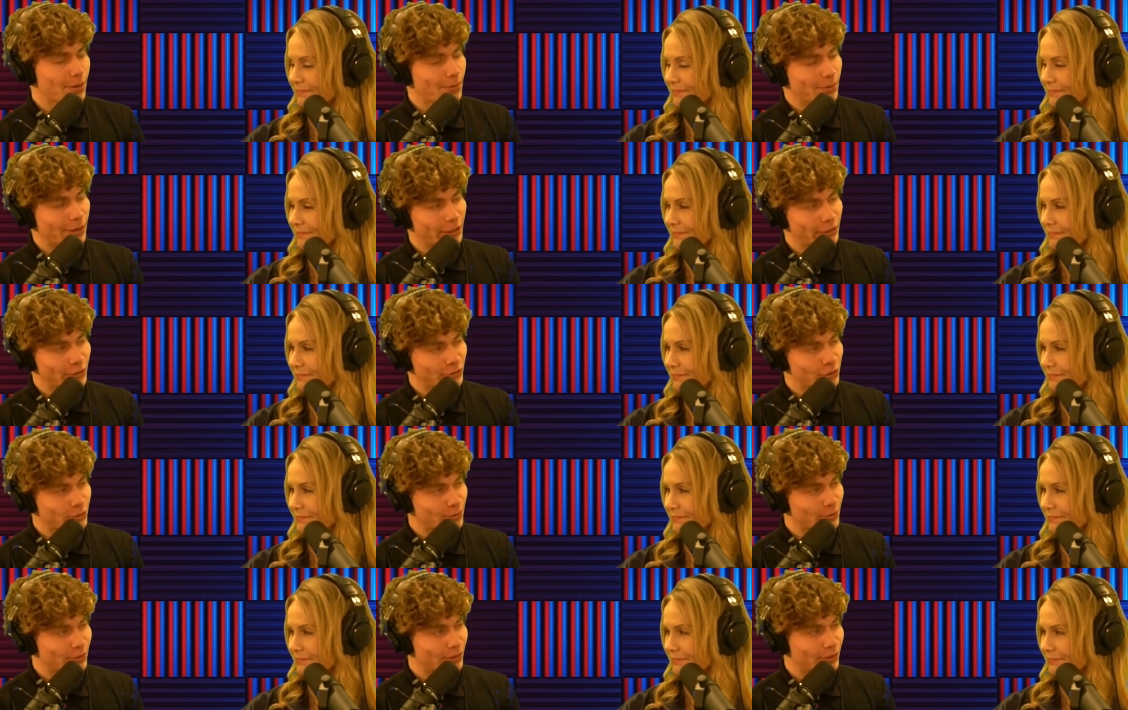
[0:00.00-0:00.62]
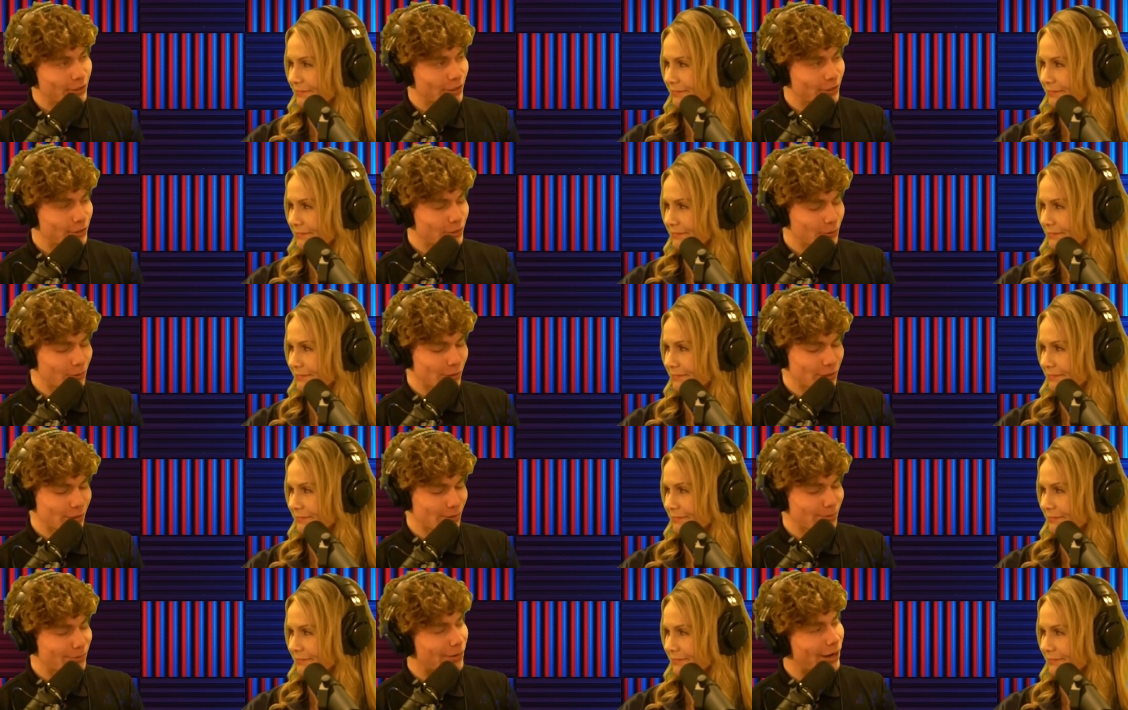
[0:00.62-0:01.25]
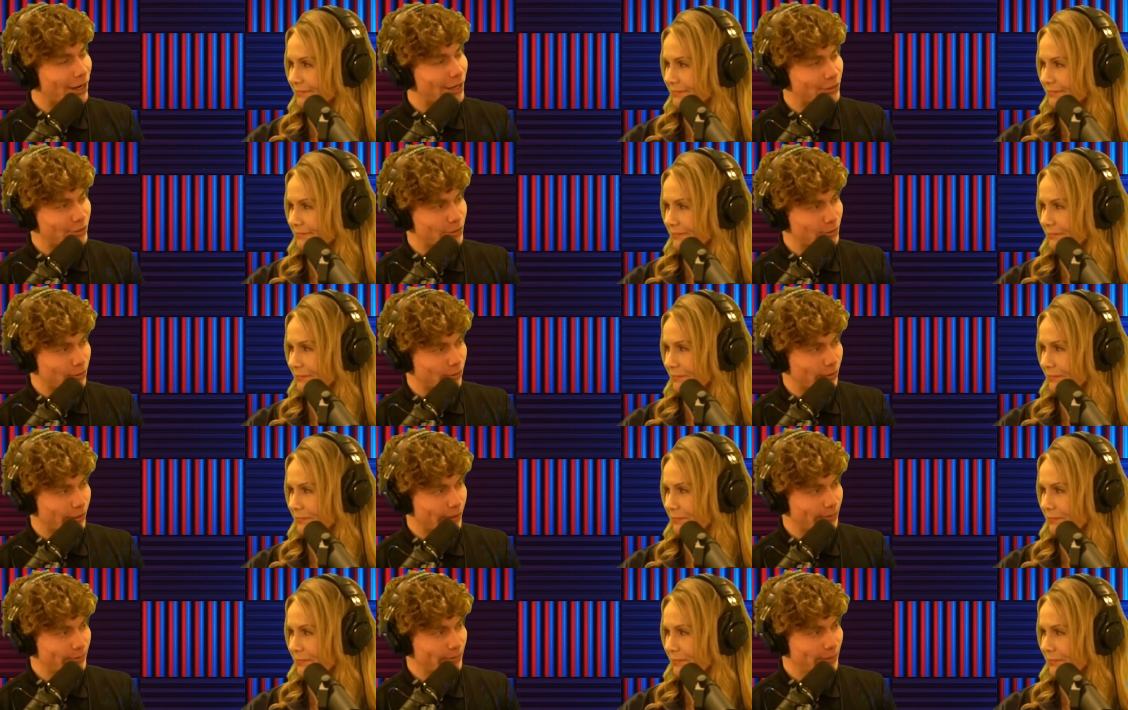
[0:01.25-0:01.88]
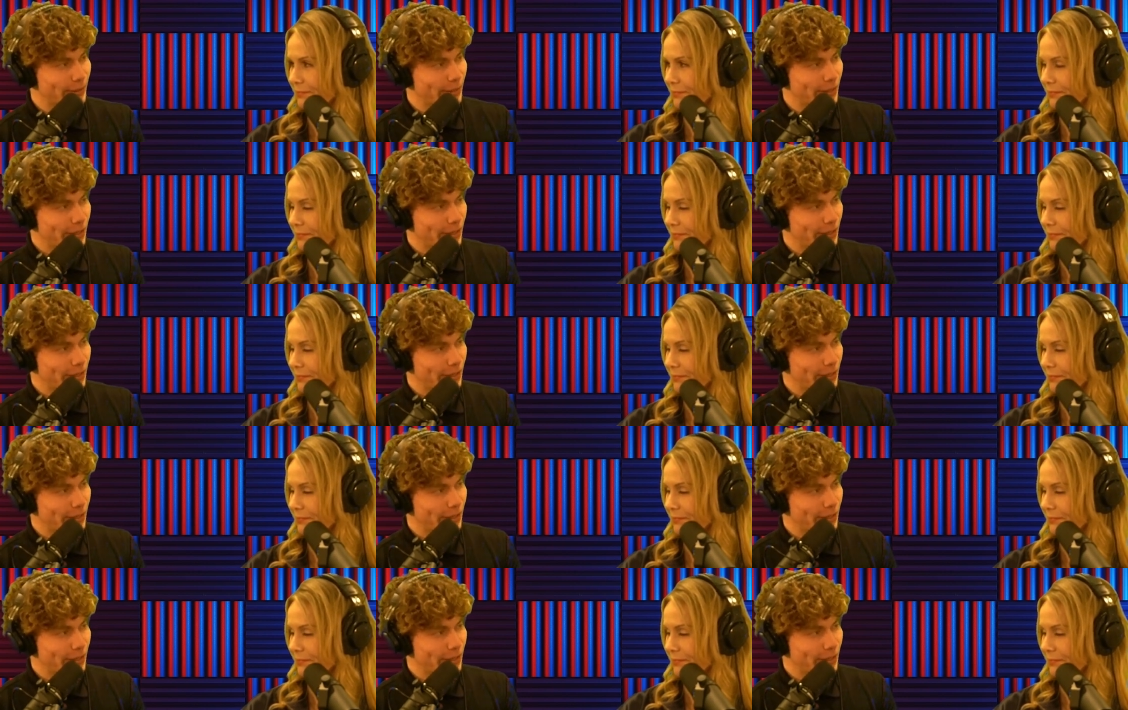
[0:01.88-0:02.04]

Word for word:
Speaker 1: My issue with it is it wasn't my story.